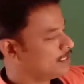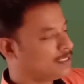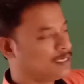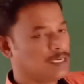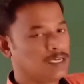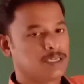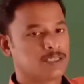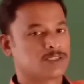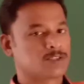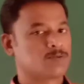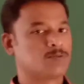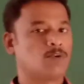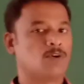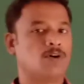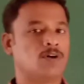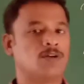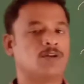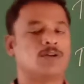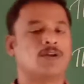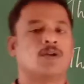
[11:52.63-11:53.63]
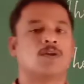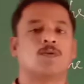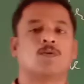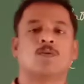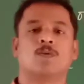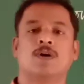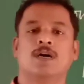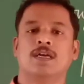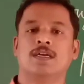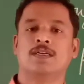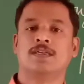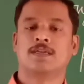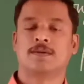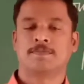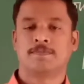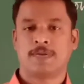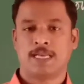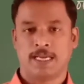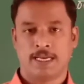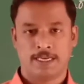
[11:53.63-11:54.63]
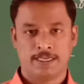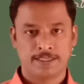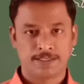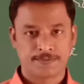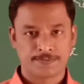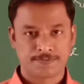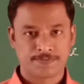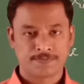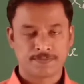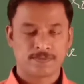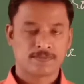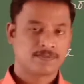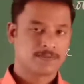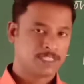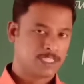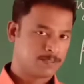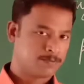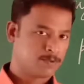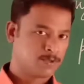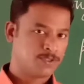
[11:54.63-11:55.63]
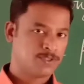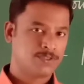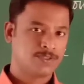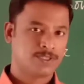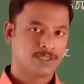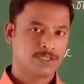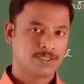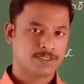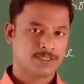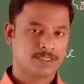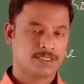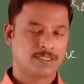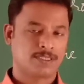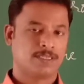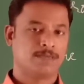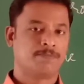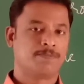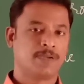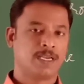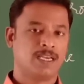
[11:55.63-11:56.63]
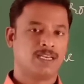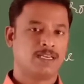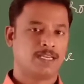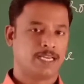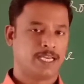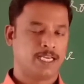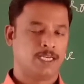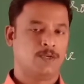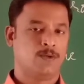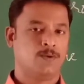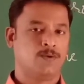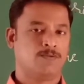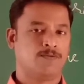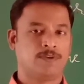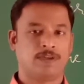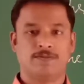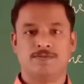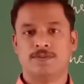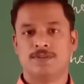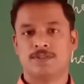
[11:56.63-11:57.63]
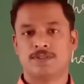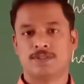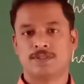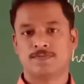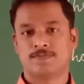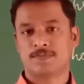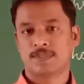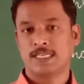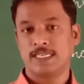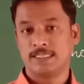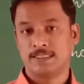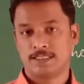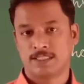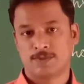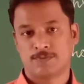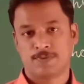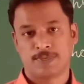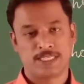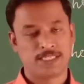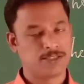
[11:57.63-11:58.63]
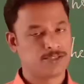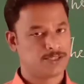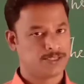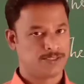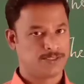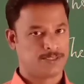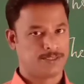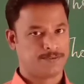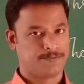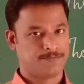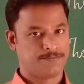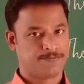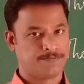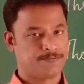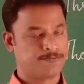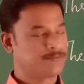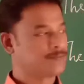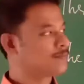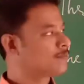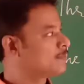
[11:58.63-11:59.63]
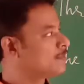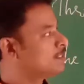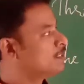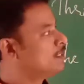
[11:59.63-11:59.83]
is a small wild plant that produces pale yellow flowers in spring season.